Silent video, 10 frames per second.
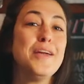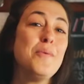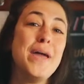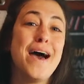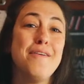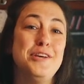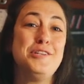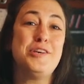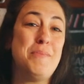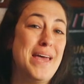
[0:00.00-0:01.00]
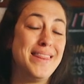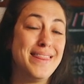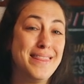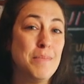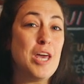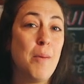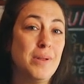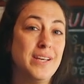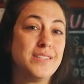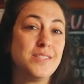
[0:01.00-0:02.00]
Here we have the Domaine
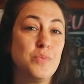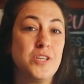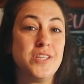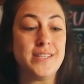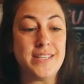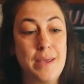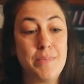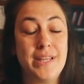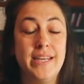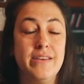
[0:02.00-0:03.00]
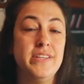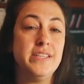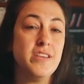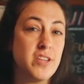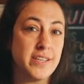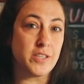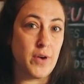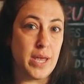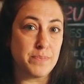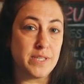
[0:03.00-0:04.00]
Thymiopoulos, which is a blend of indigenous
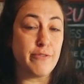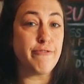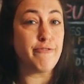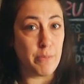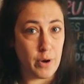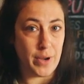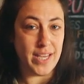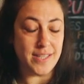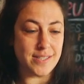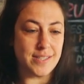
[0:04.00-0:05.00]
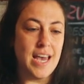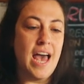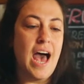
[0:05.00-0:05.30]
grapes from Greece.